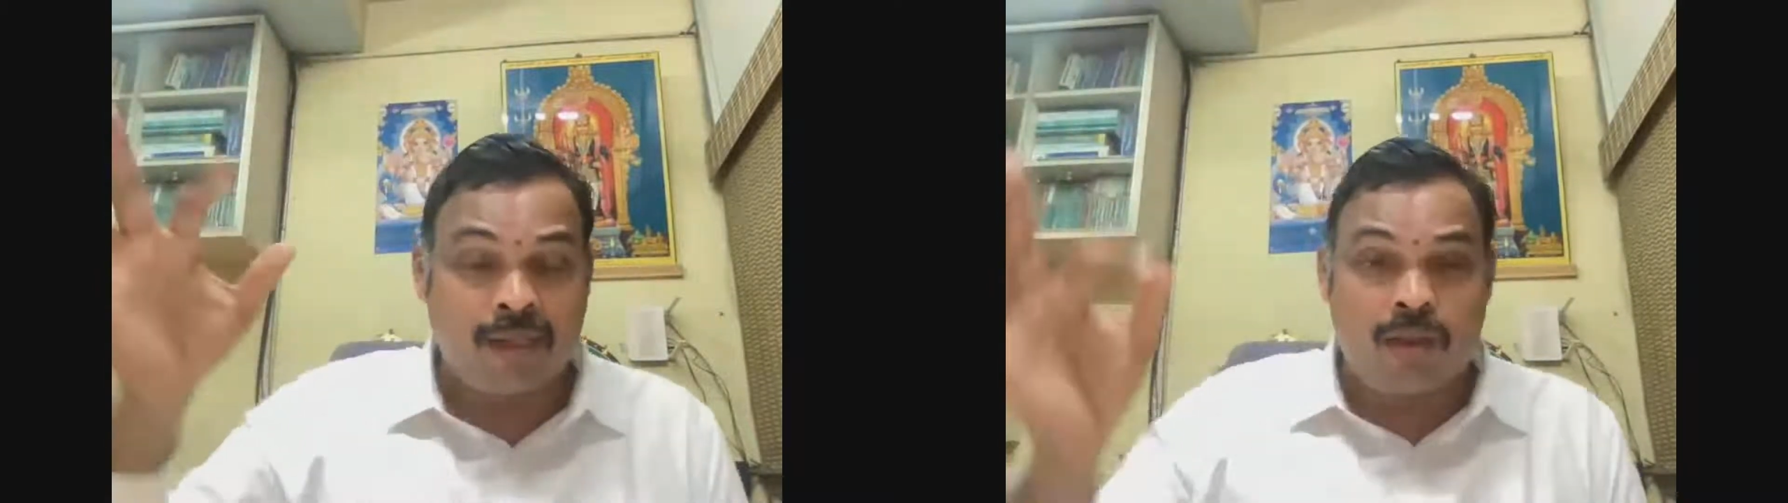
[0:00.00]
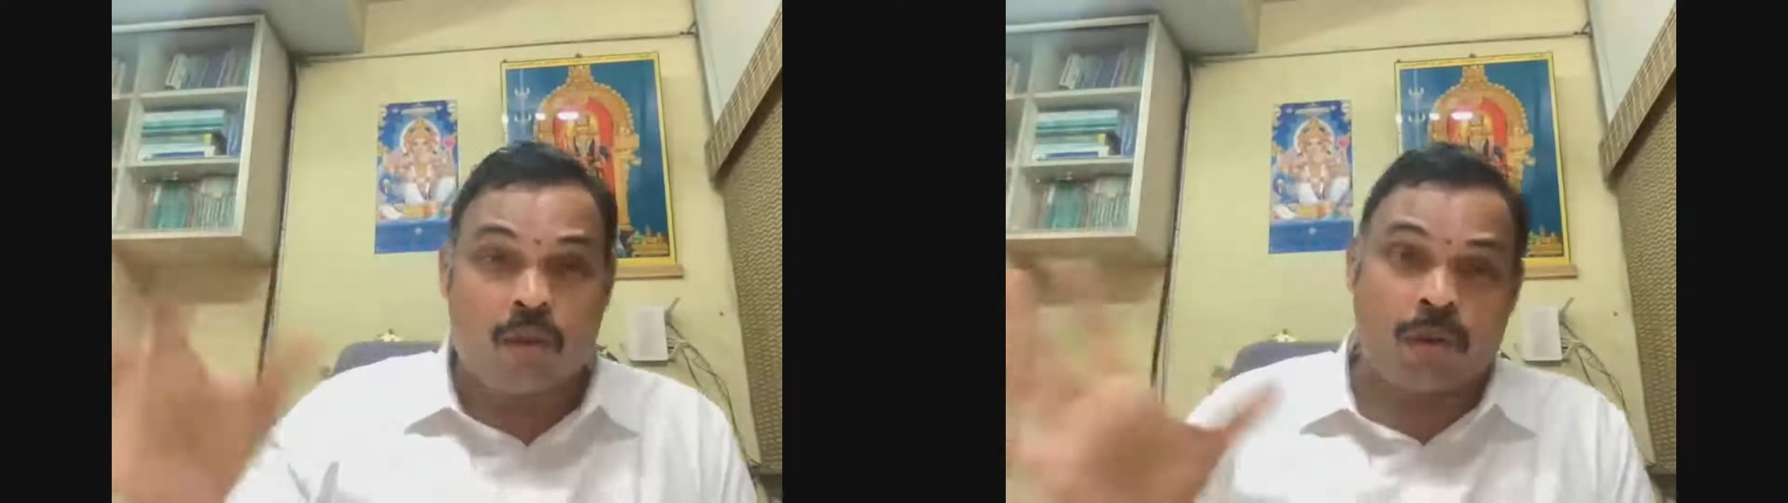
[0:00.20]

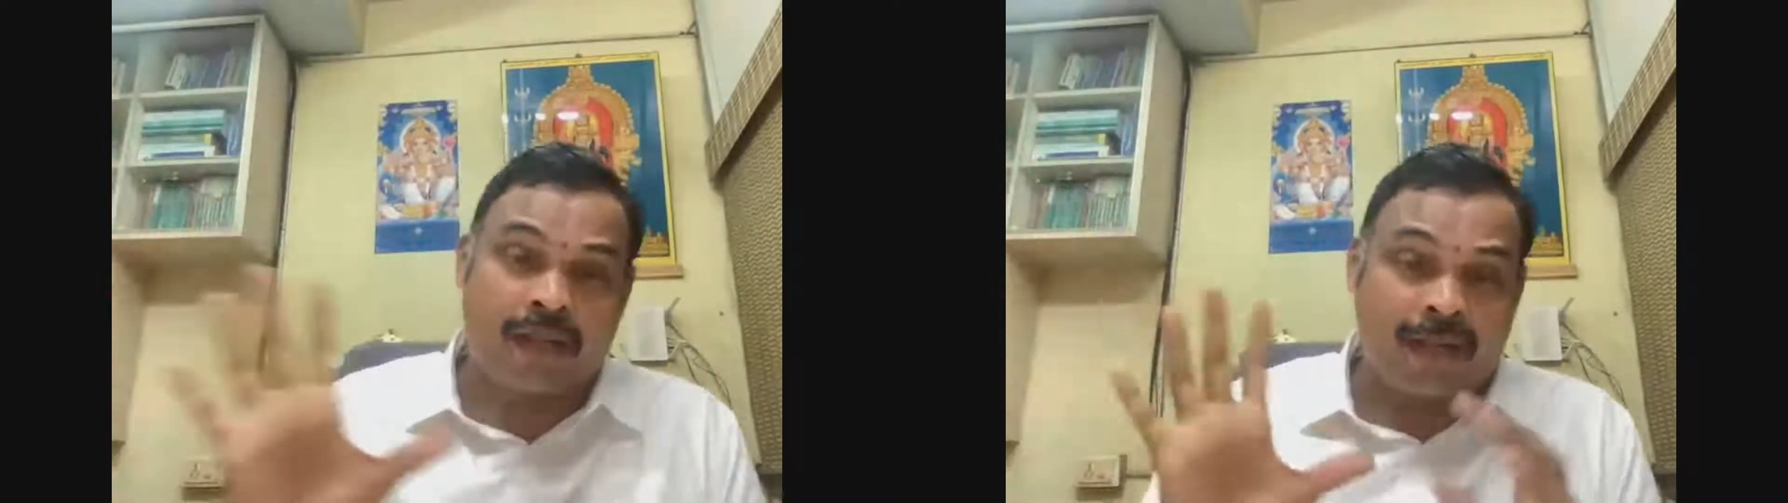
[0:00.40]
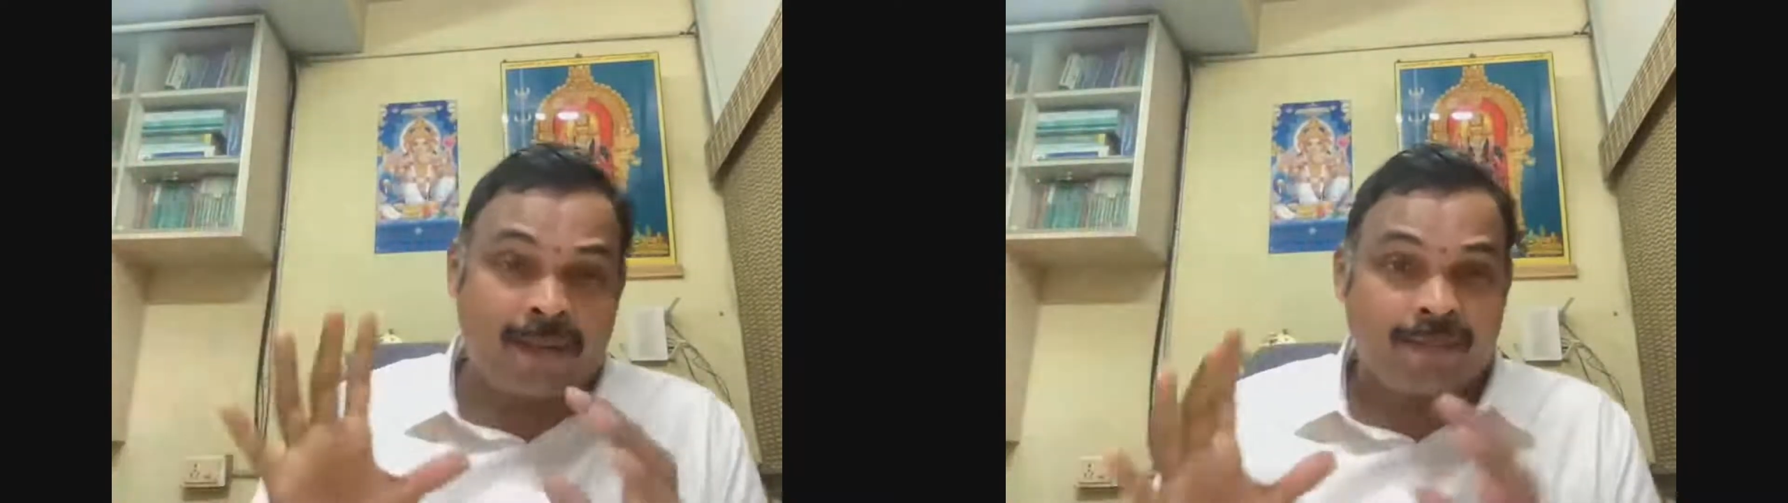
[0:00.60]

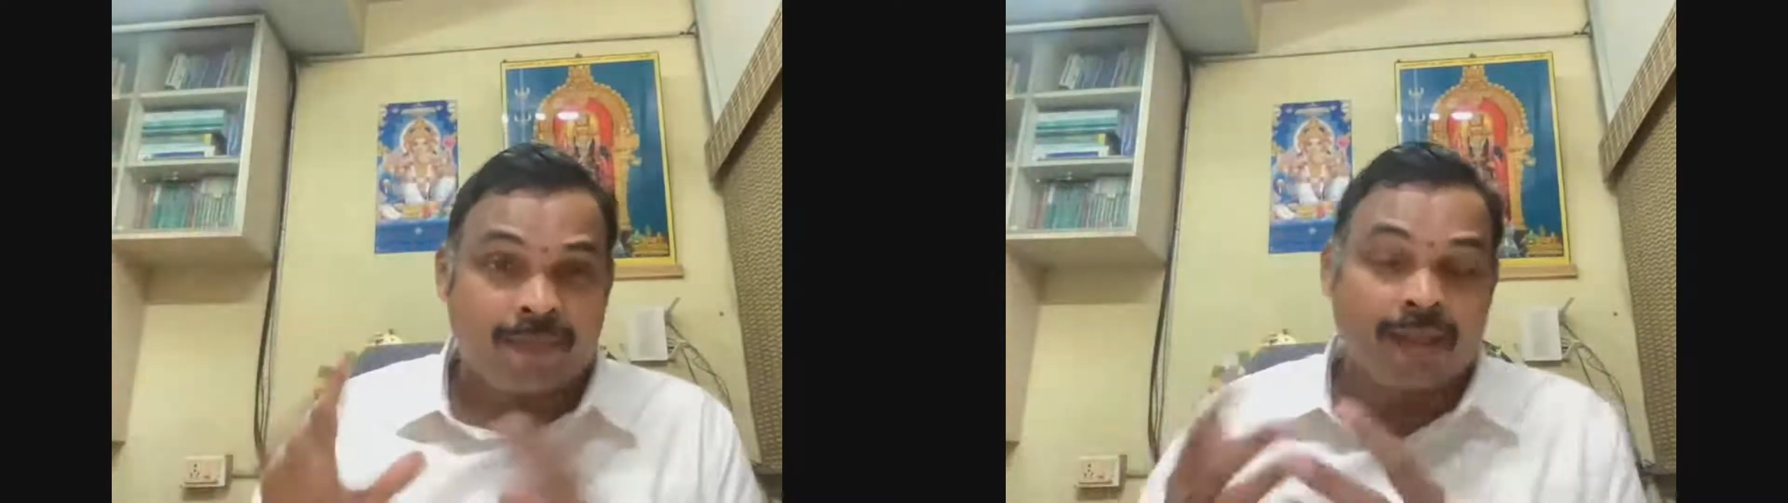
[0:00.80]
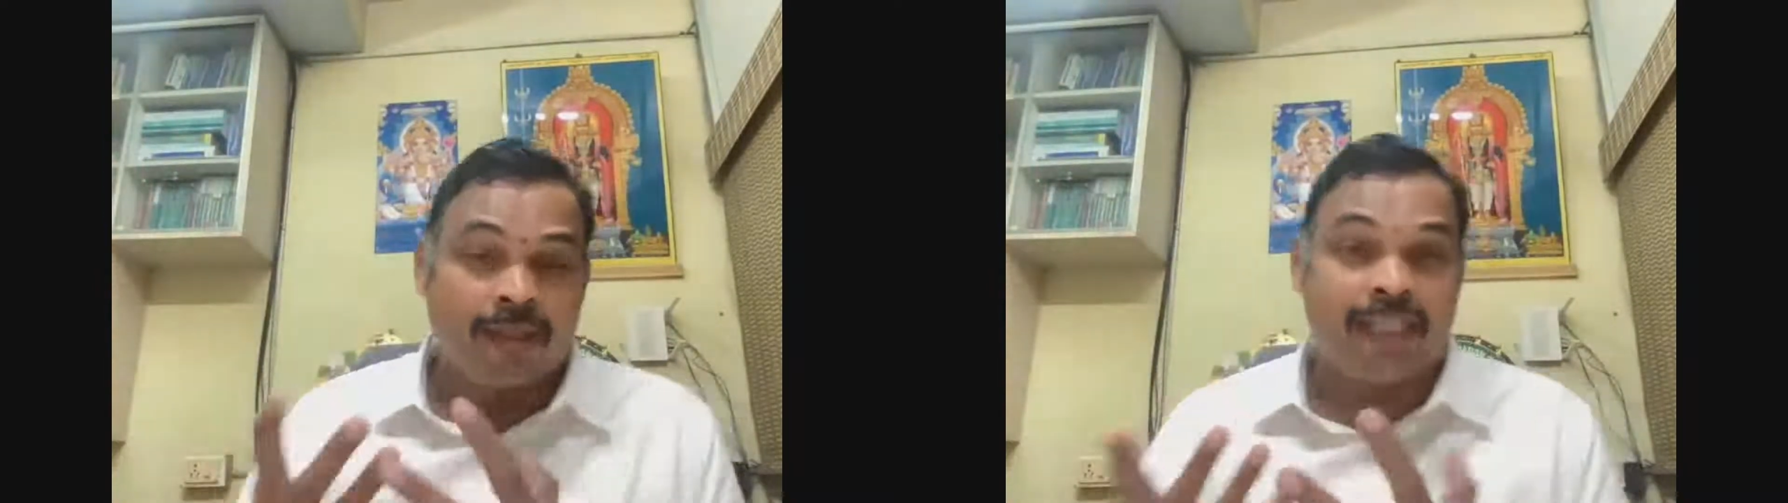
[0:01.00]
Okay,
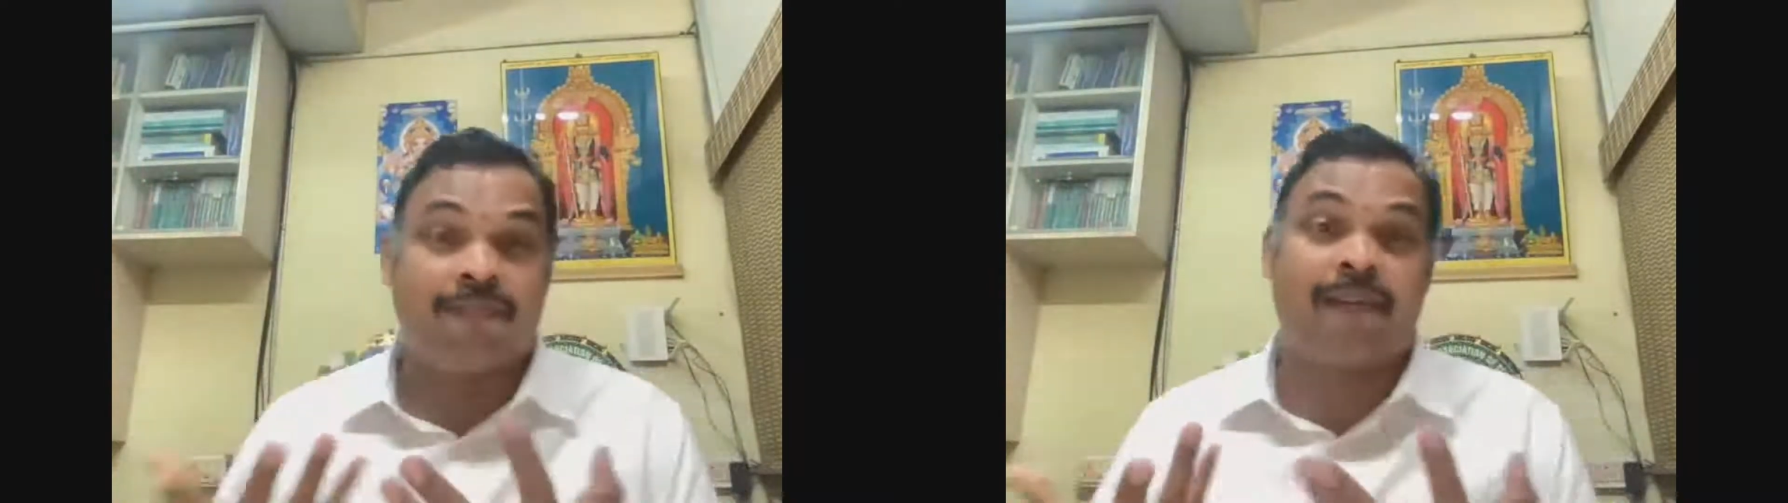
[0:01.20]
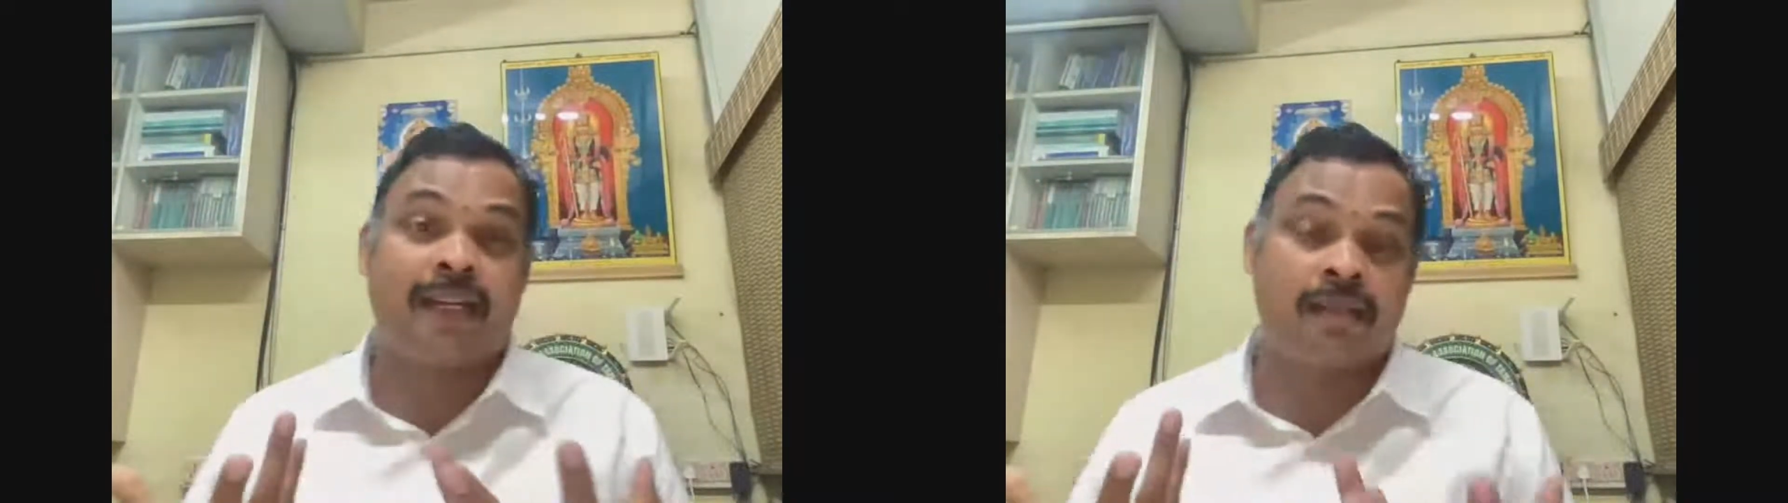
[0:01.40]

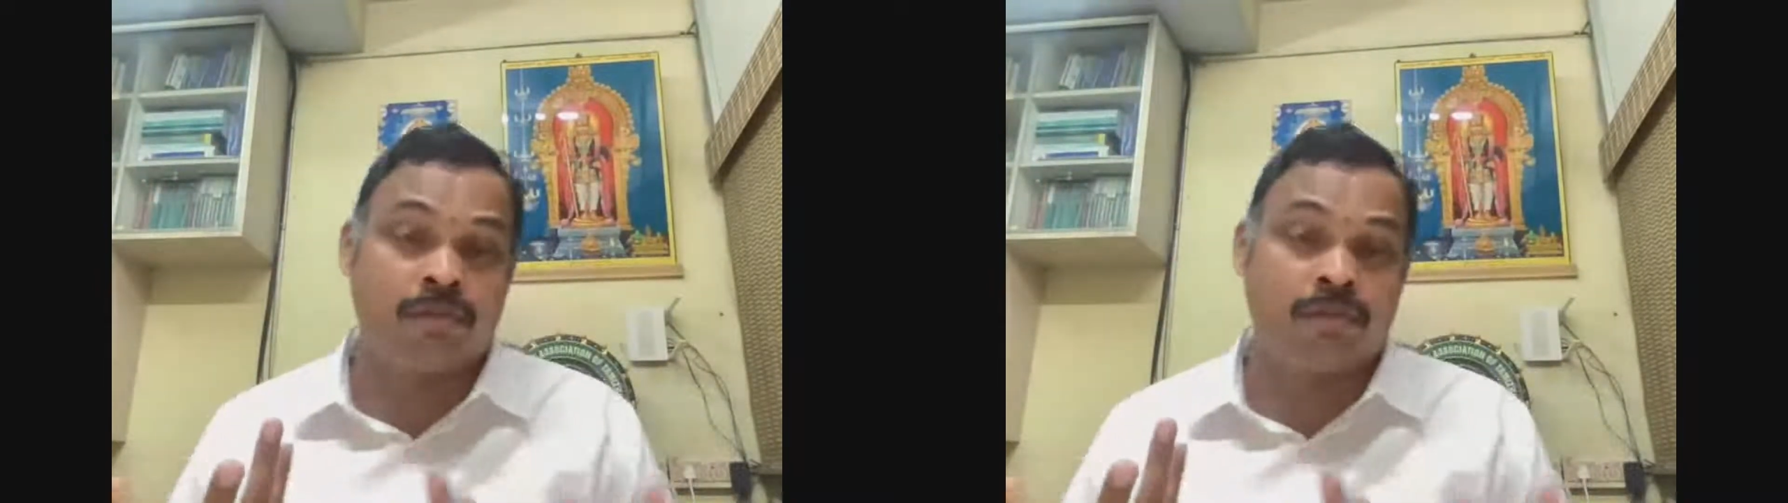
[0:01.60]
effective,